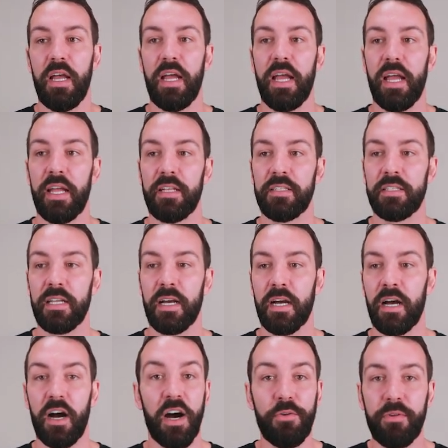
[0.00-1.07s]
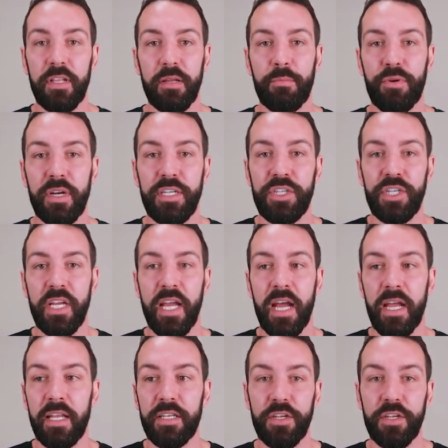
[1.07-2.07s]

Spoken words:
And I really appreciate